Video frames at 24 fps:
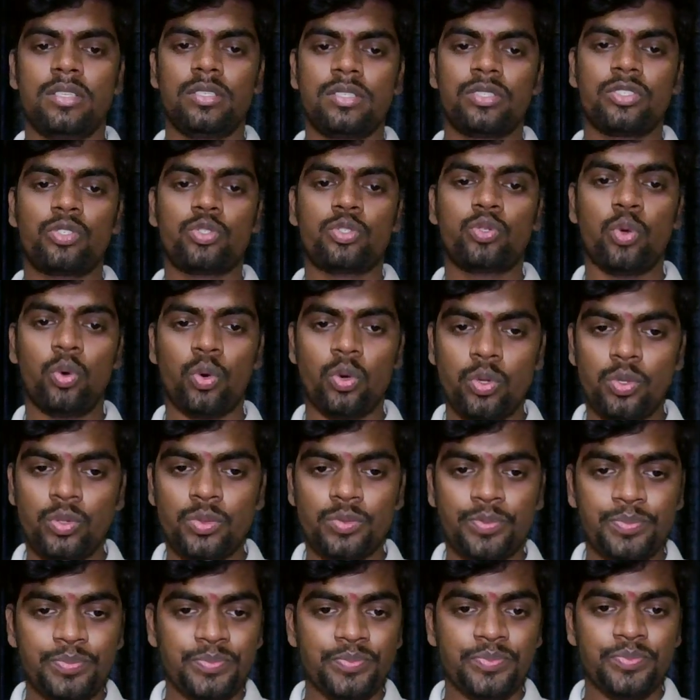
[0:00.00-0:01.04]
So,
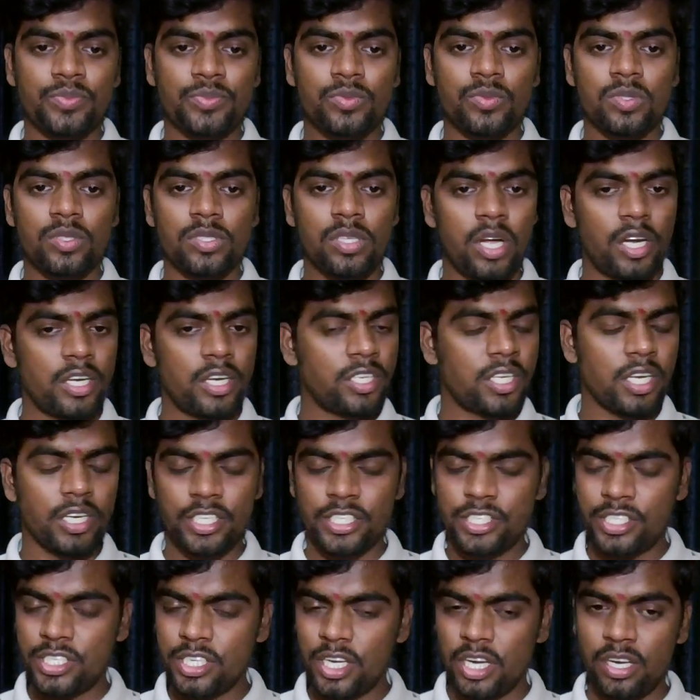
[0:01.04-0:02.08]

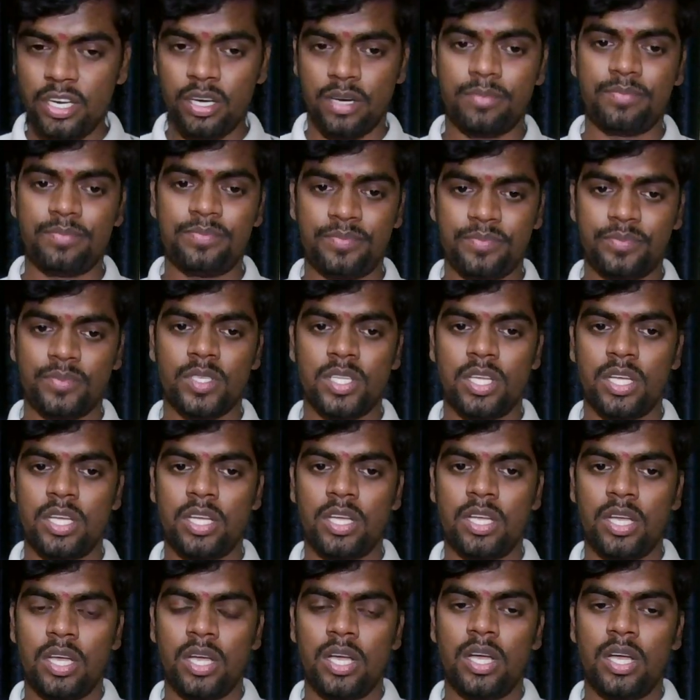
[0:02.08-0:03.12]
unconditional love,
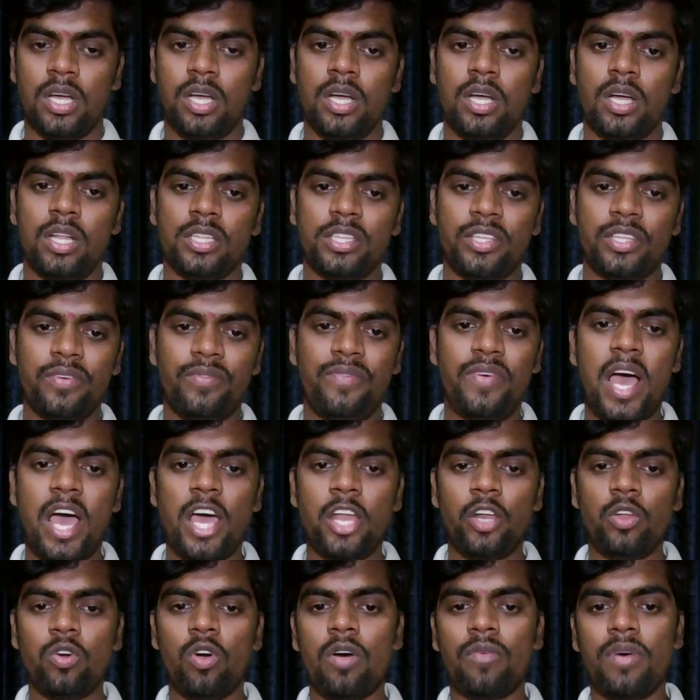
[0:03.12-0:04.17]
the
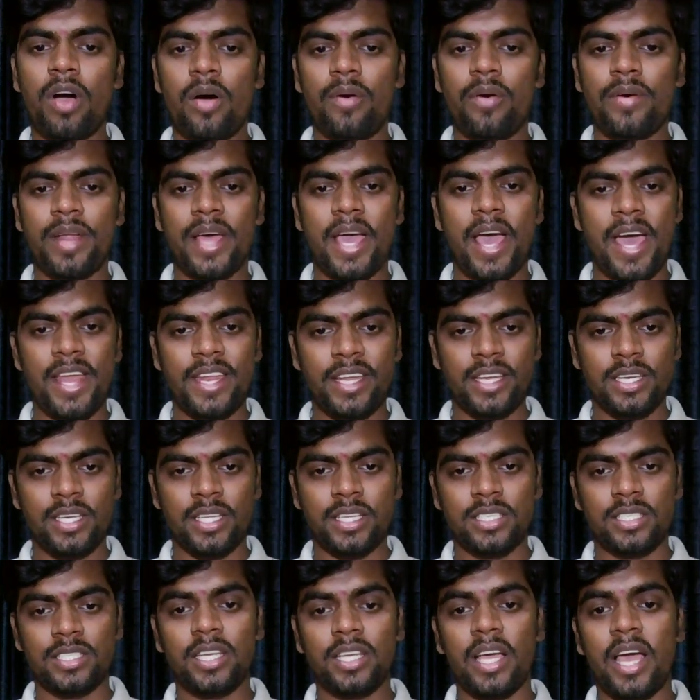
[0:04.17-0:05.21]
value of our
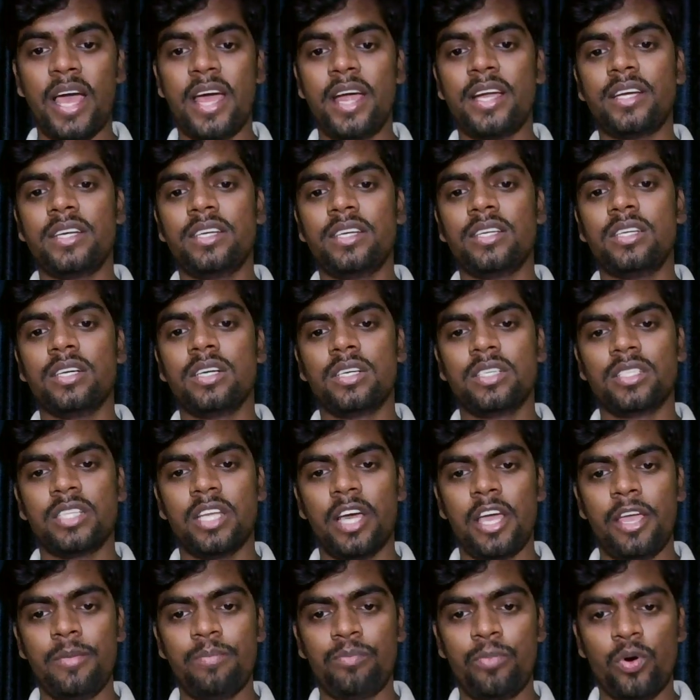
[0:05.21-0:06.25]
heritage, and
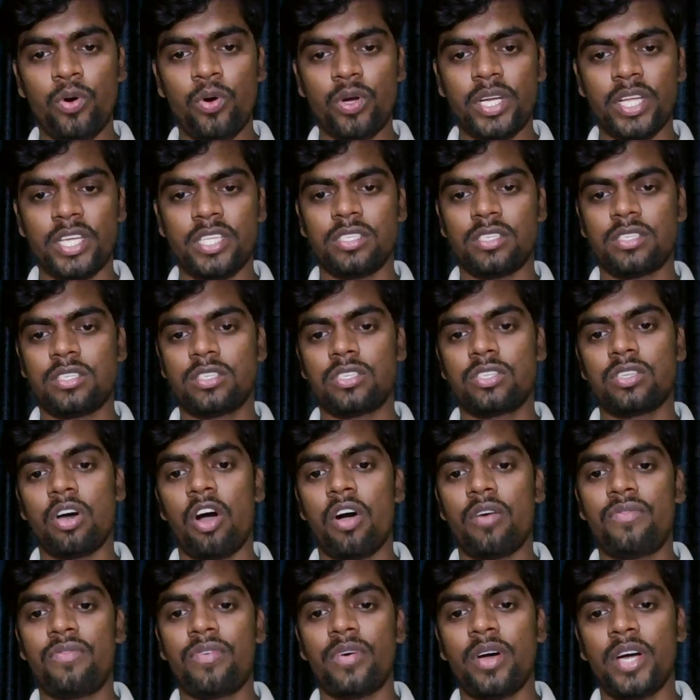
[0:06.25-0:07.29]
the importance
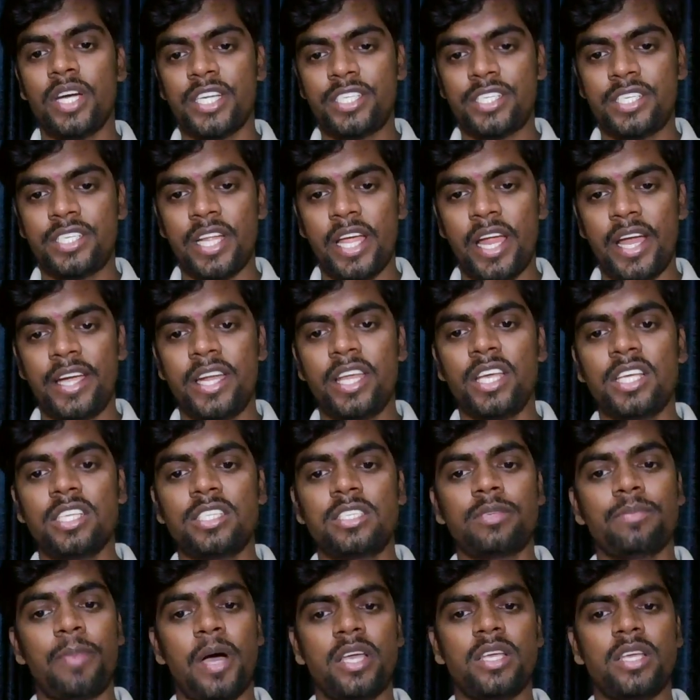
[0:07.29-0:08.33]
of standing
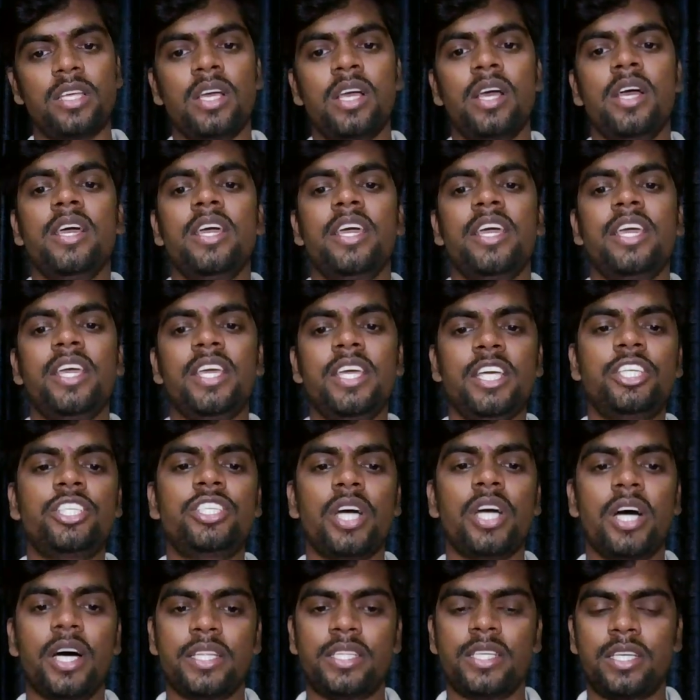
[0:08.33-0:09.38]
by each
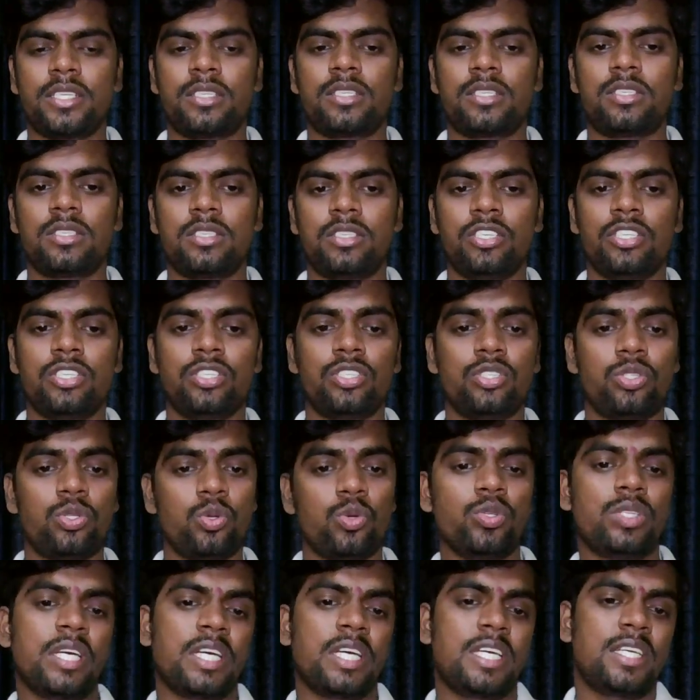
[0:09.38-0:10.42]
other
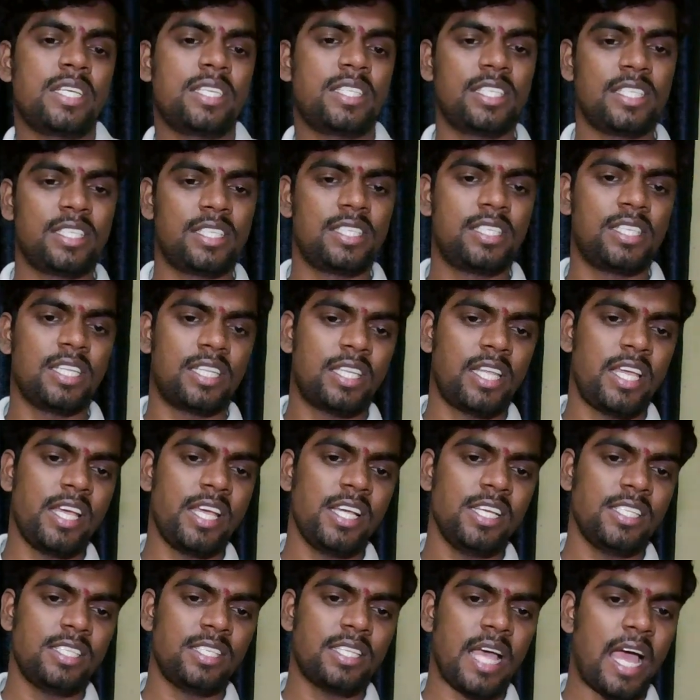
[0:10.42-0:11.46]
through the
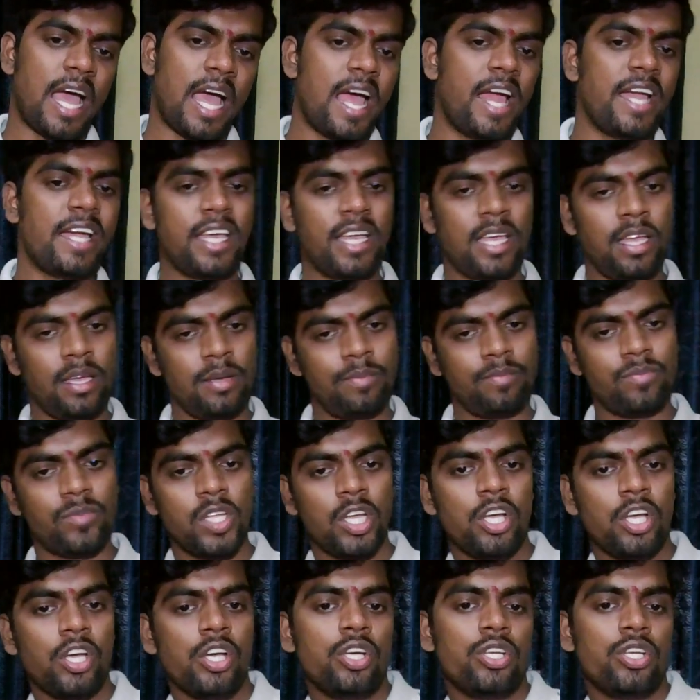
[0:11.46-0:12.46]
things and him.